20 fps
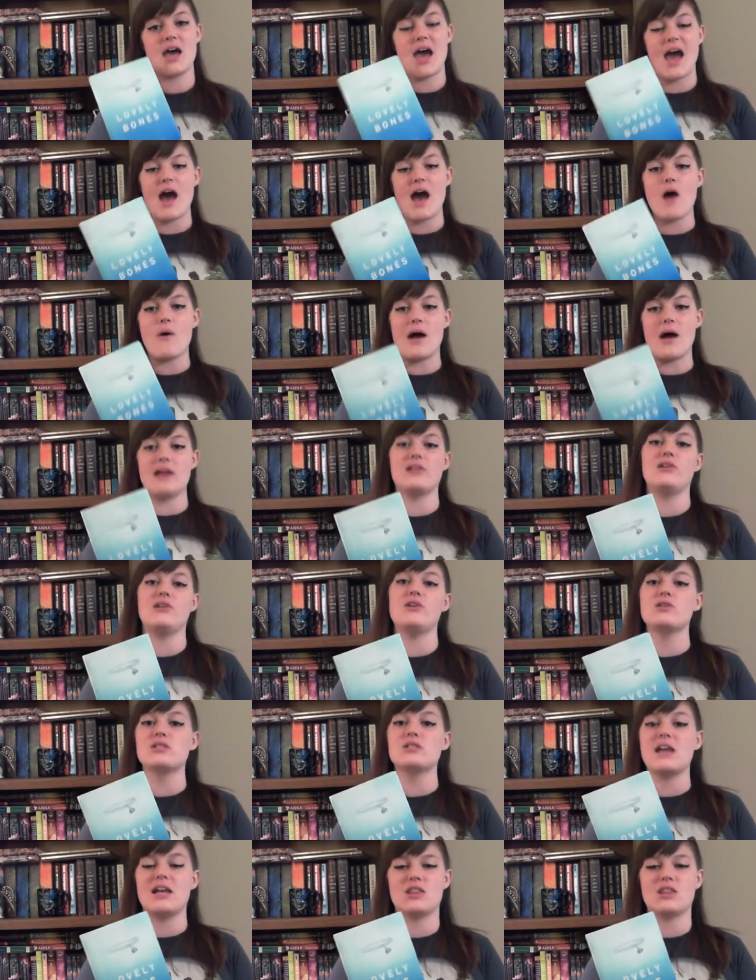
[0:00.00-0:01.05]
how I
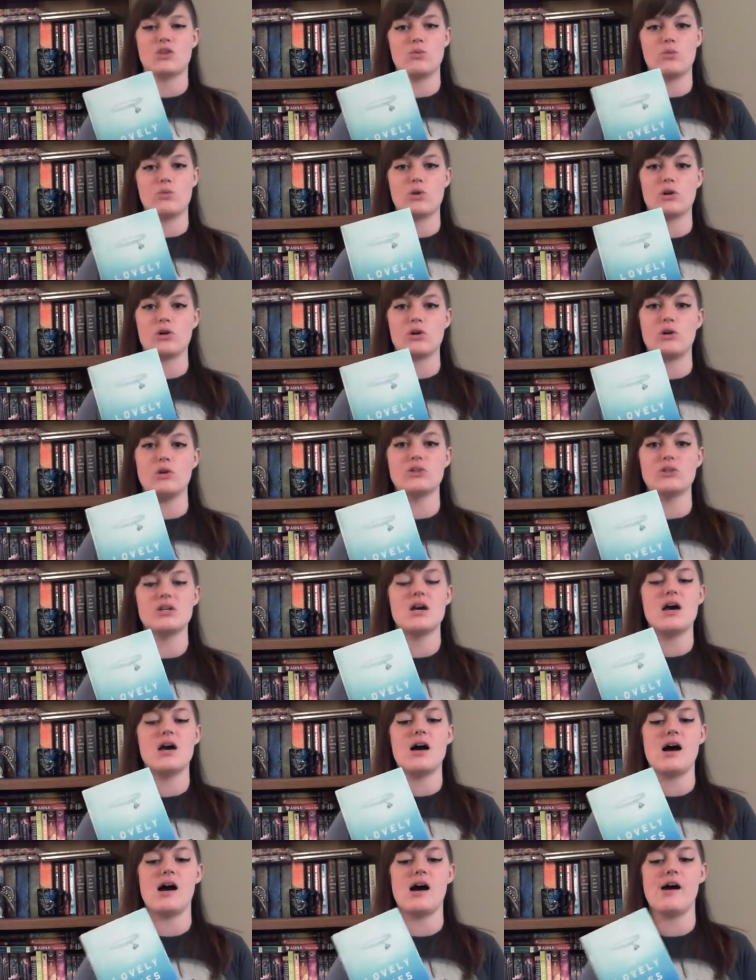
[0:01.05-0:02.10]
looked at the world.
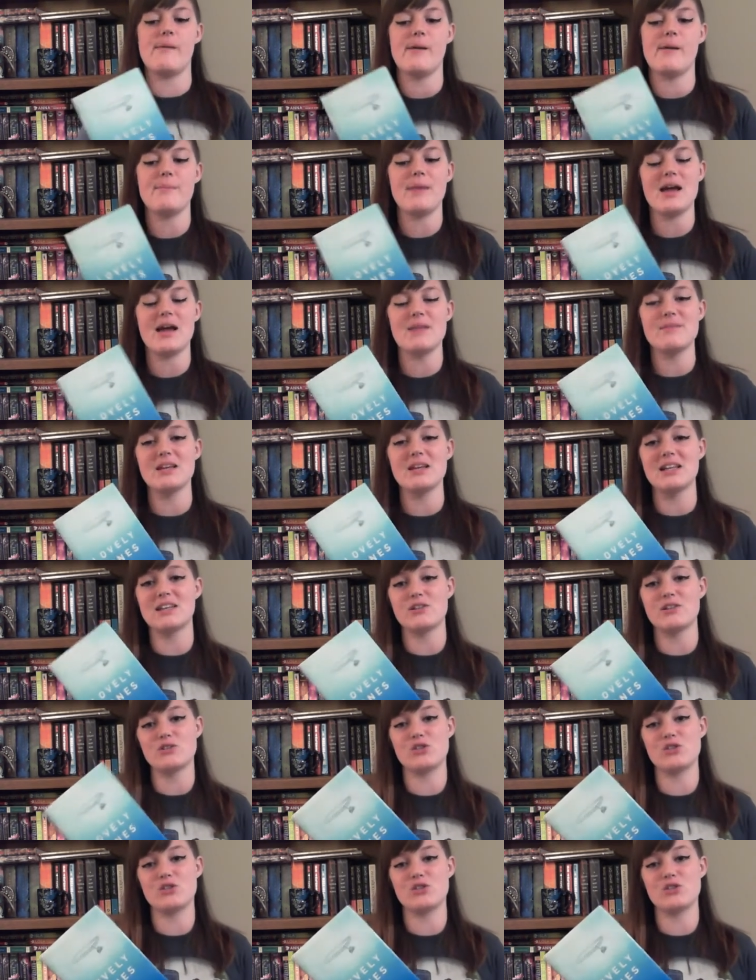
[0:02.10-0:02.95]
Um, I might have been a little